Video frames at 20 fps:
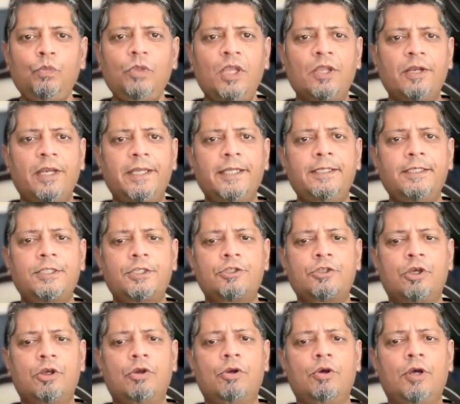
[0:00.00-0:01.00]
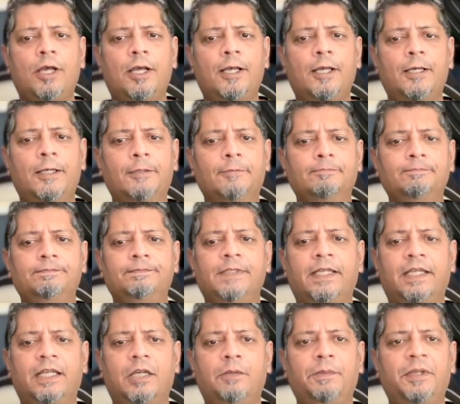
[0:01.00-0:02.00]
Right, so
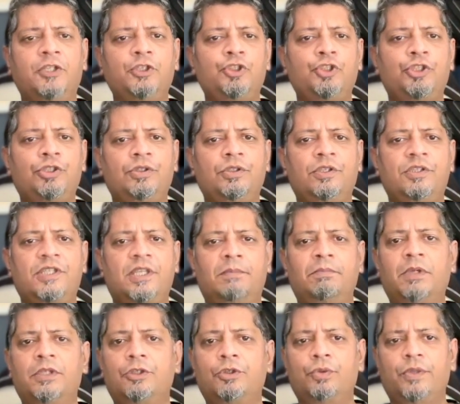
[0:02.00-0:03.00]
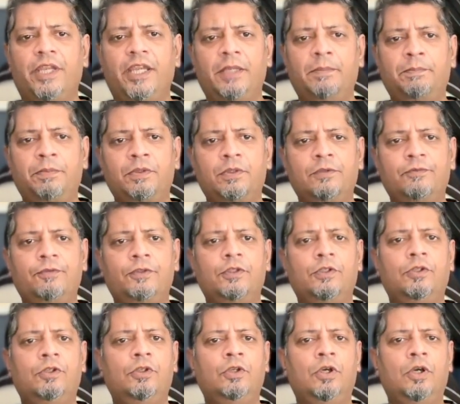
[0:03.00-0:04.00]
like I mentioned, December through April for
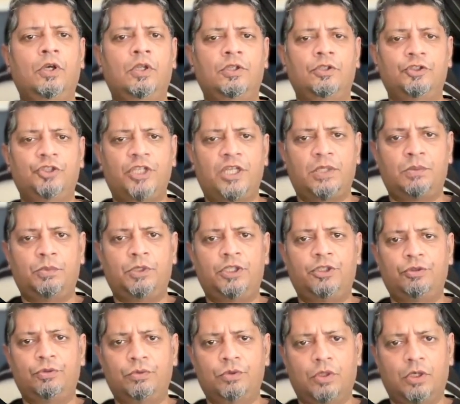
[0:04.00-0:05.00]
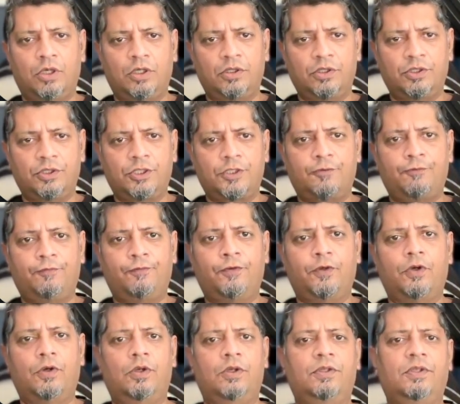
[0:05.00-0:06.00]
the north, January through August
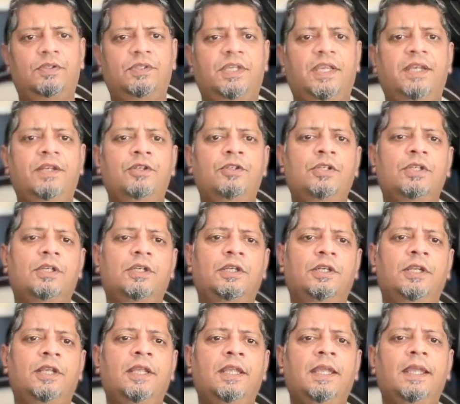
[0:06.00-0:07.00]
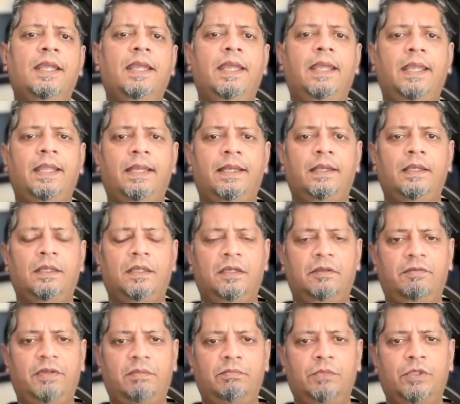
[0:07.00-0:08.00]
for the center, and
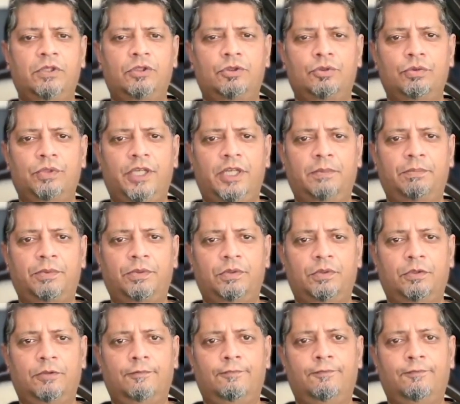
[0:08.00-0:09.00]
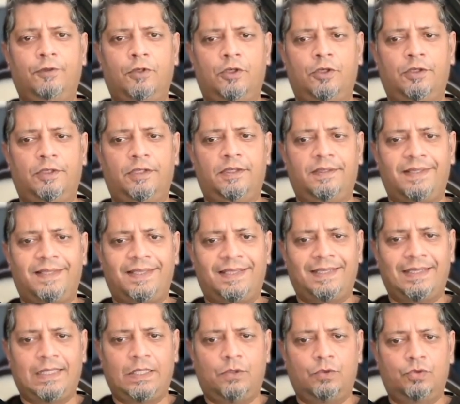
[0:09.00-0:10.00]
November through April for the
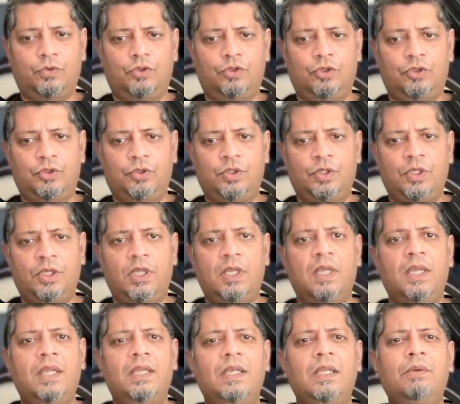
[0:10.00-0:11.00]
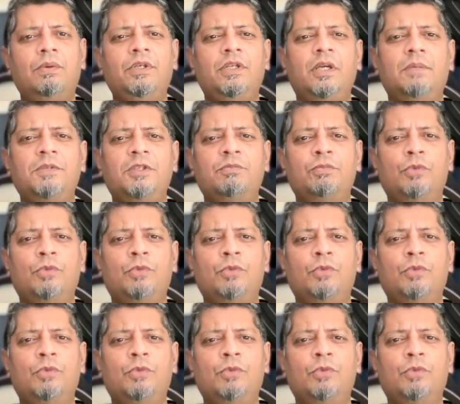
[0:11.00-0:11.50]
south. Now, in terms of